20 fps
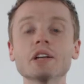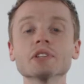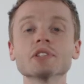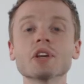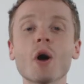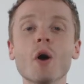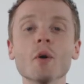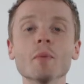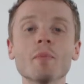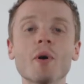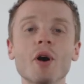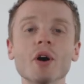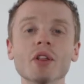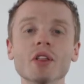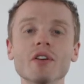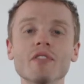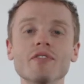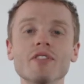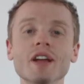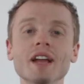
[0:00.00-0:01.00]
How's it going, ball
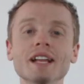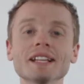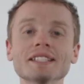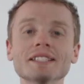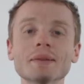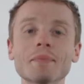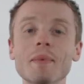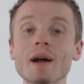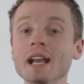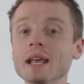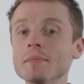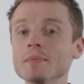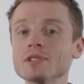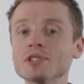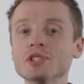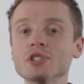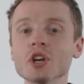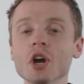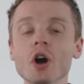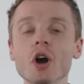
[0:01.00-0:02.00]
glove fans? My name
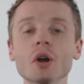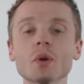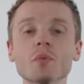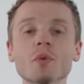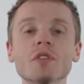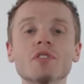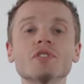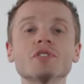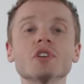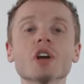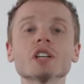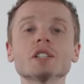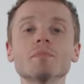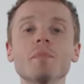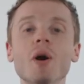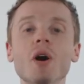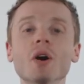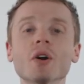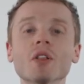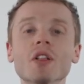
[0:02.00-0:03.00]
is John with
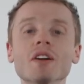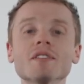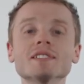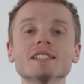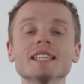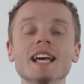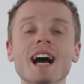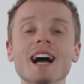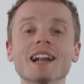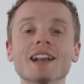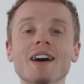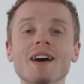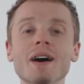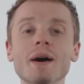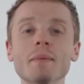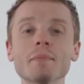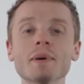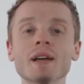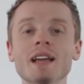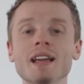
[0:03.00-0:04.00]

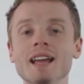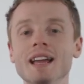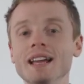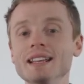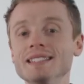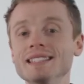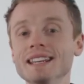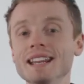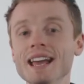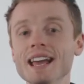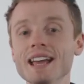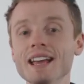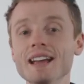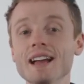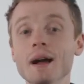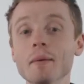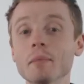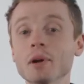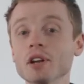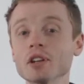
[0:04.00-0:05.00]
JustBallGloves.com, and
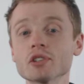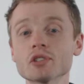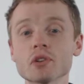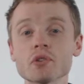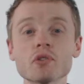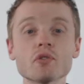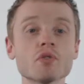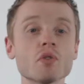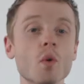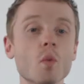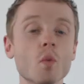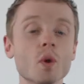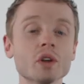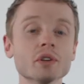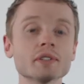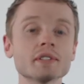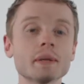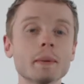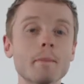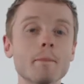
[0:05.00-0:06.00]
today I'm going to show you the
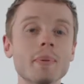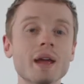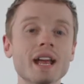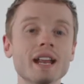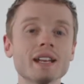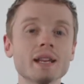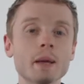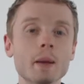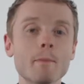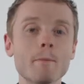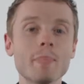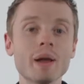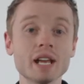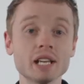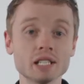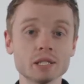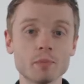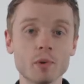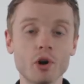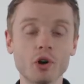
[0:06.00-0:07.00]
Wilson Bandit
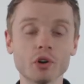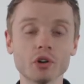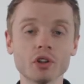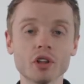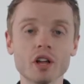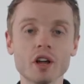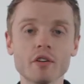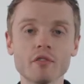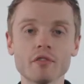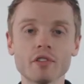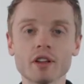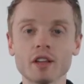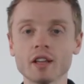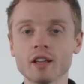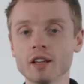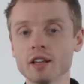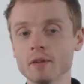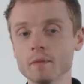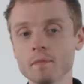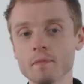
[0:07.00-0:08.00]
baseball glove.
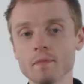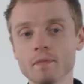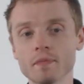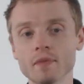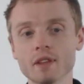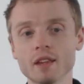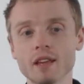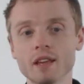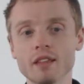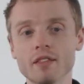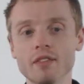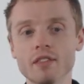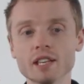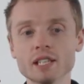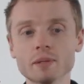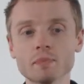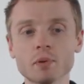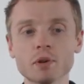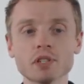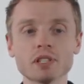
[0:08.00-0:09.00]

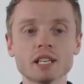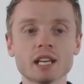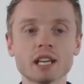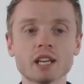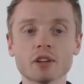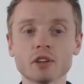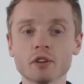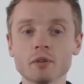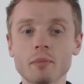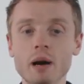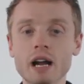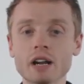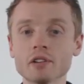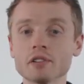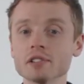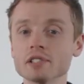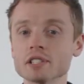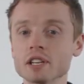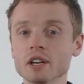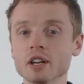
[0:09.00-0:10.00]
This particular
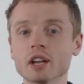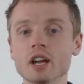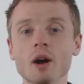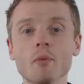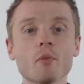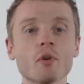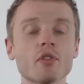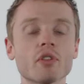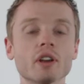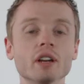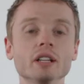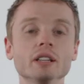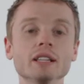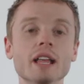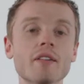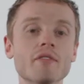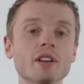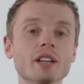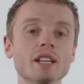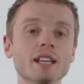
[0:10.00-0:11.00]
model is going to come with an
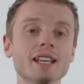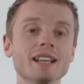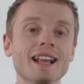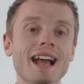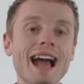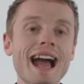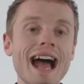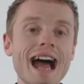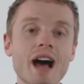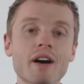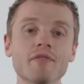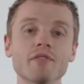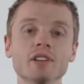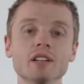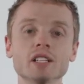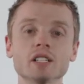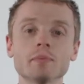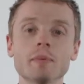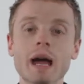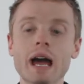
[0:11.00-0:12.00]

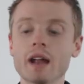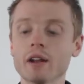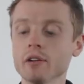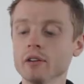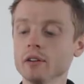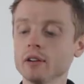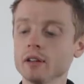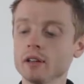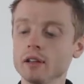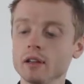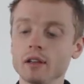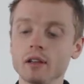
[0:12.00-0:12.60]
11.5-inch pattern,